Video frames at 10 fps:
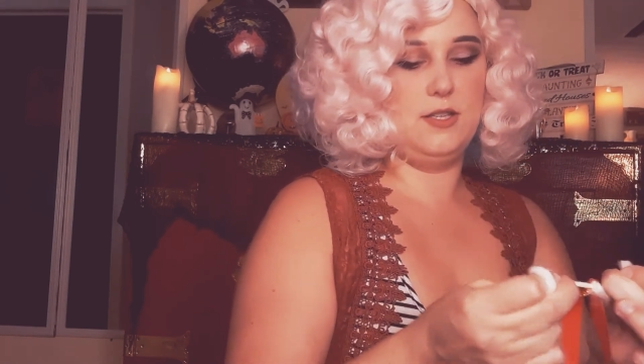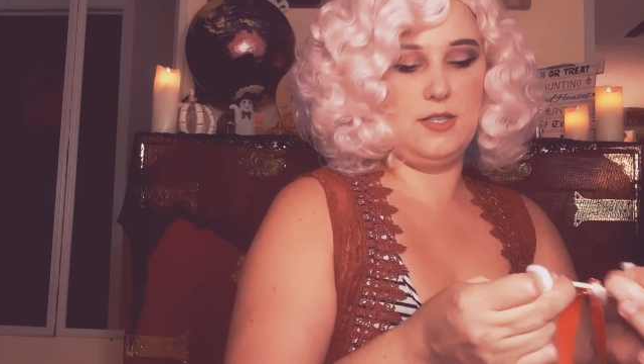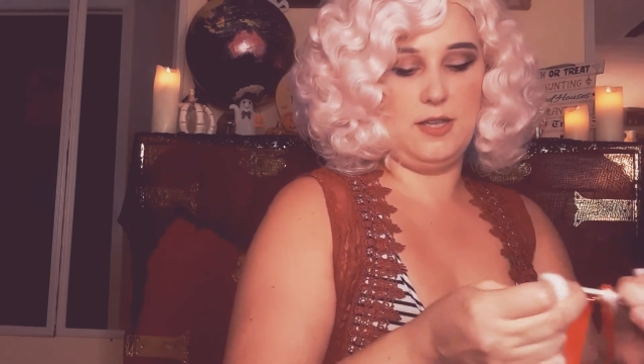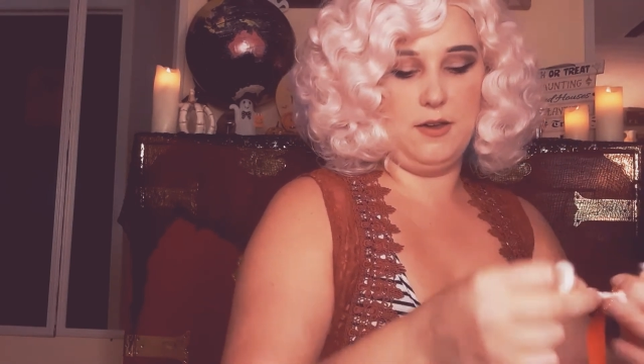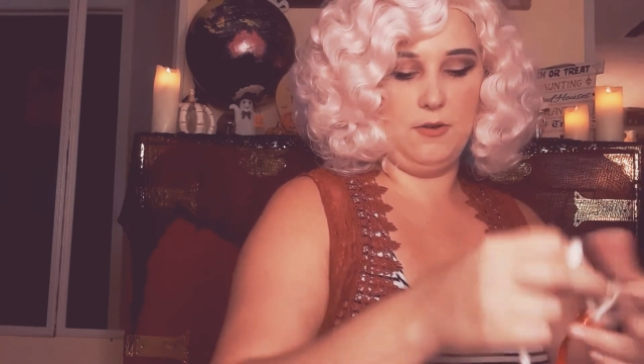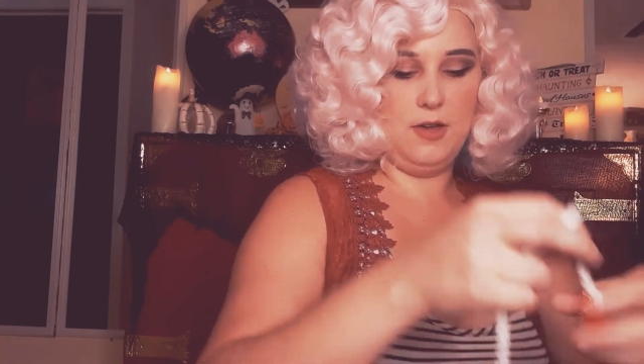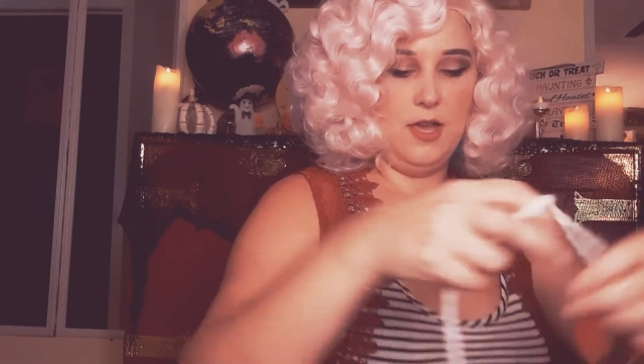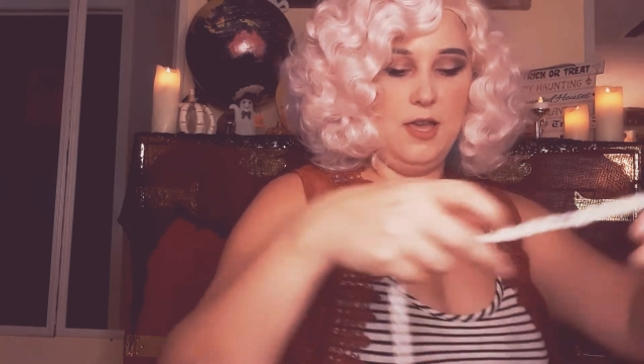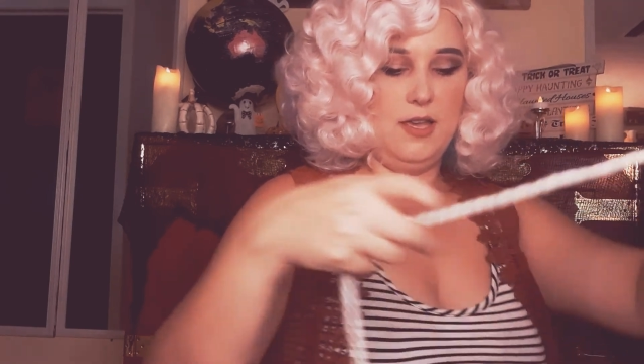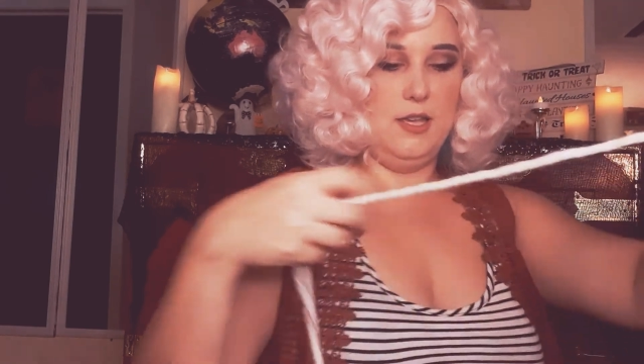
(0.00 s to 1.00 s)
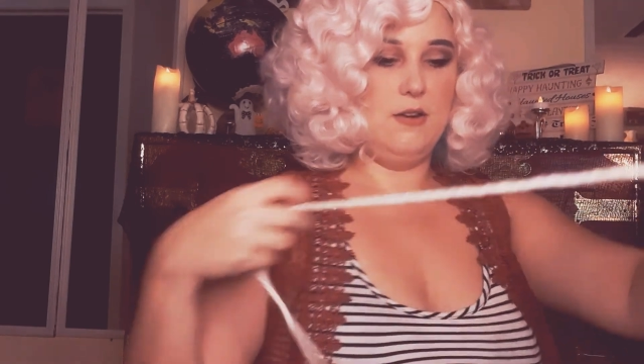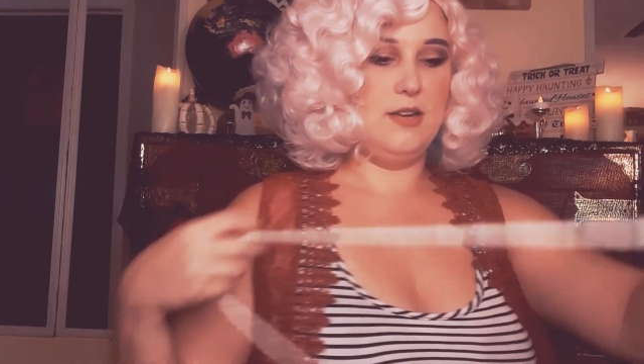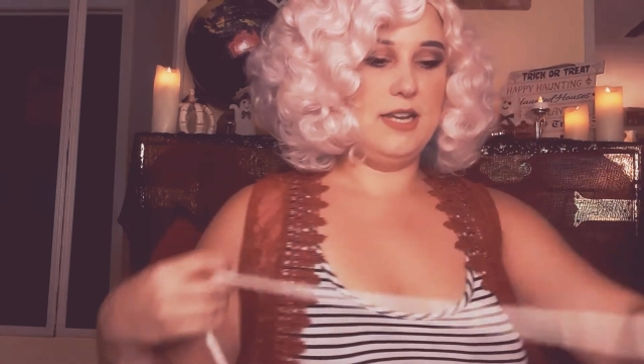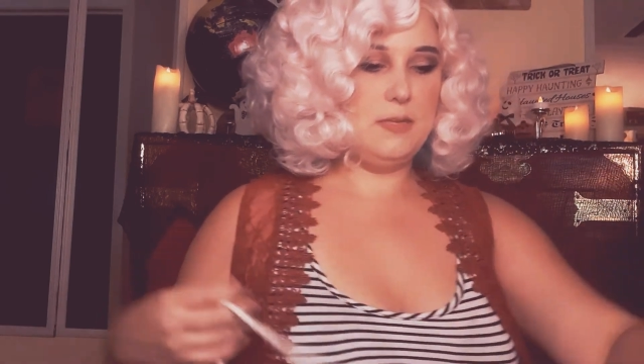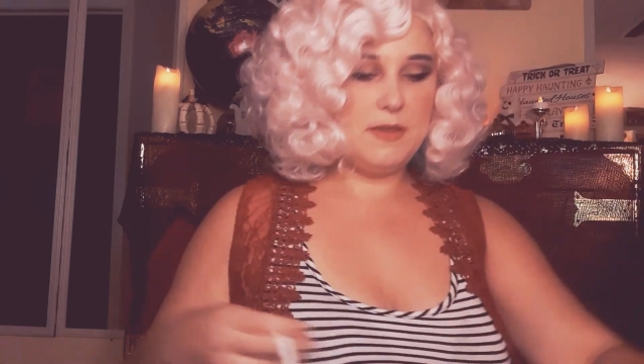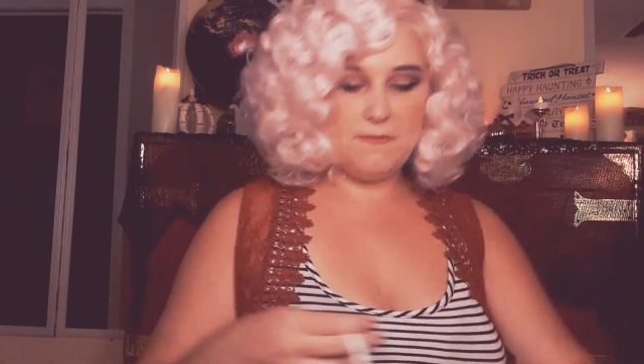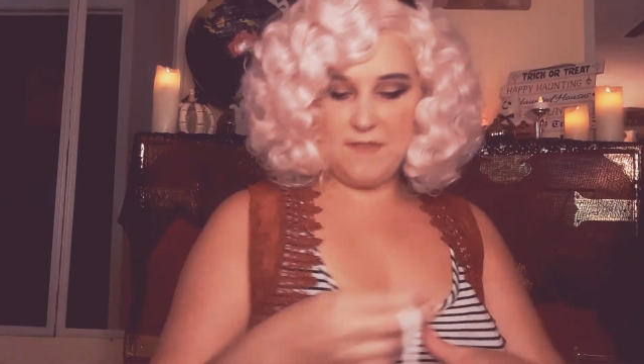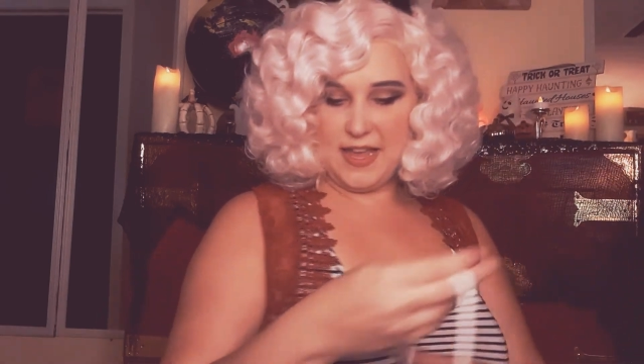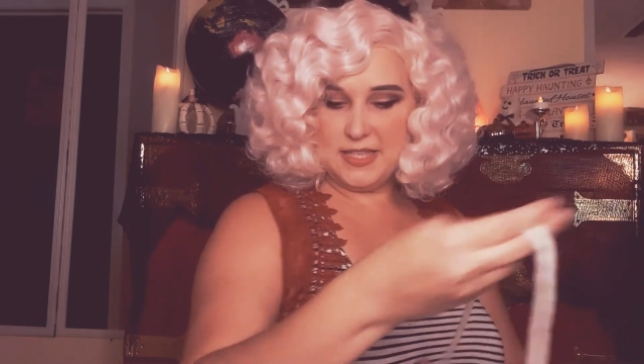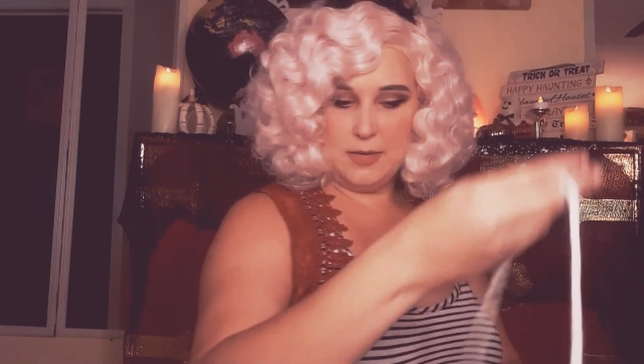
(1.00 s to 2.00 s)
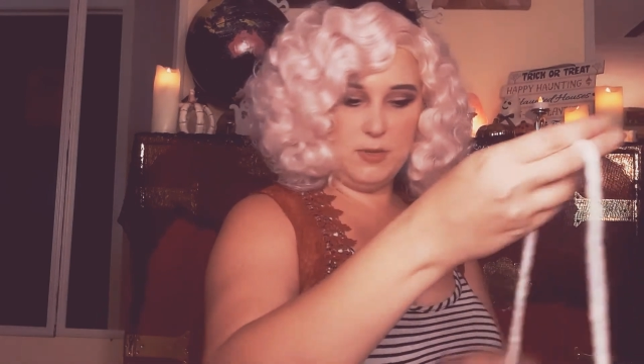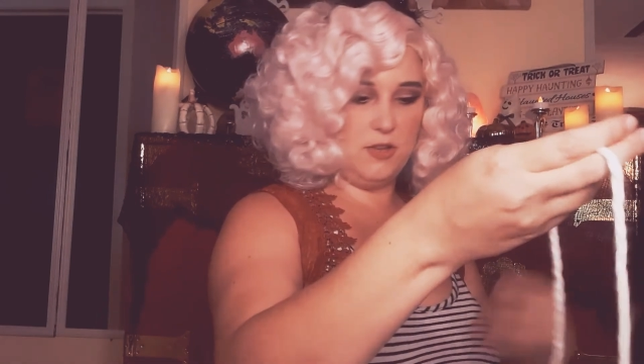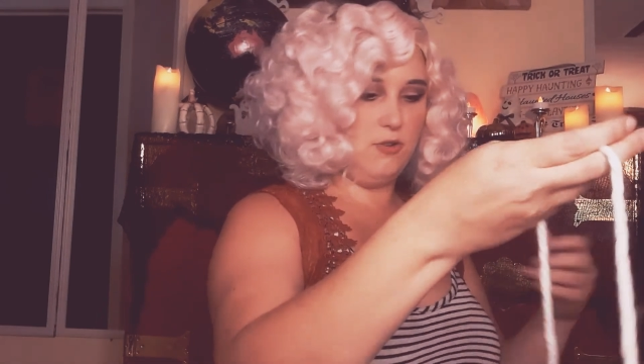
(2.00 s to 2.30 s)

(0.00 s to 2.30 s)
So you don't need to be fancy with your